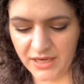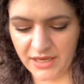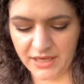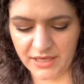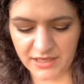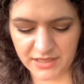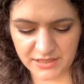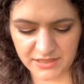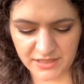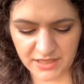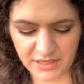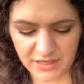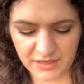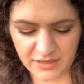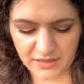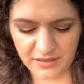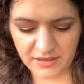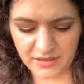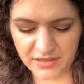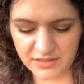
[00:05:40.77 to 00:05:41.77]
and it's
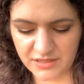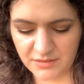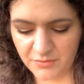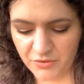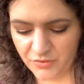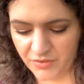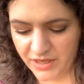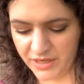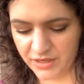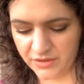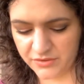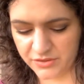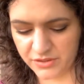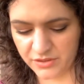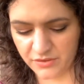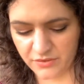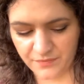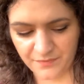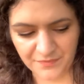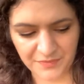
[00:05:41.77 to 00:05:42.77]
a merino, so